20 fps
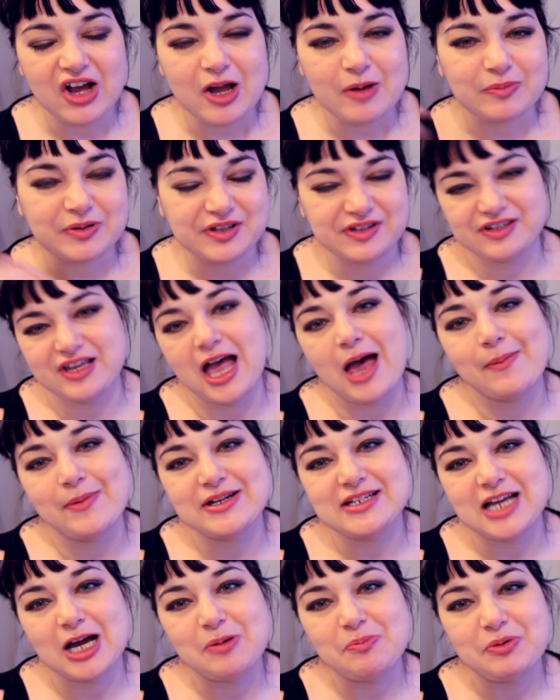Please comment
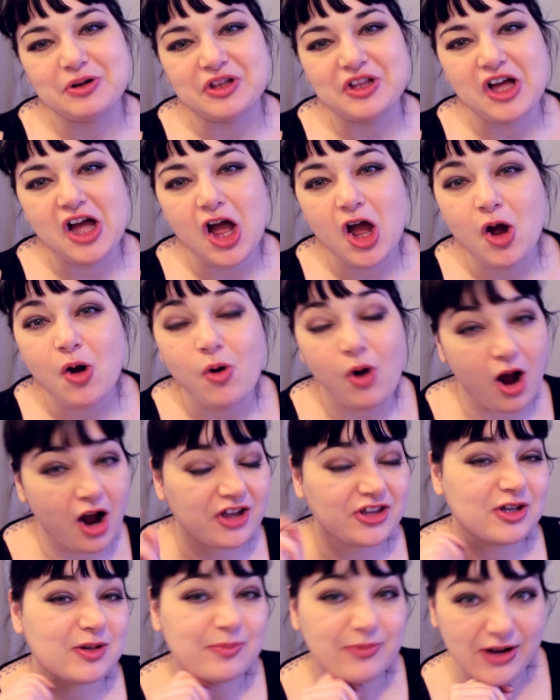down below. Are
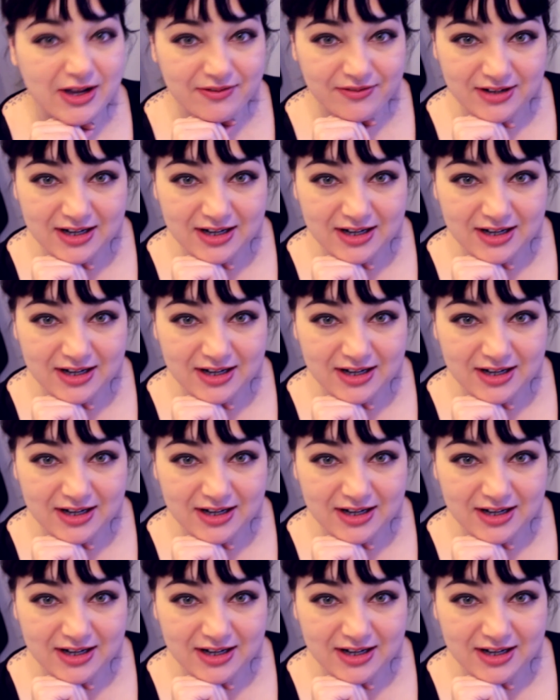you brave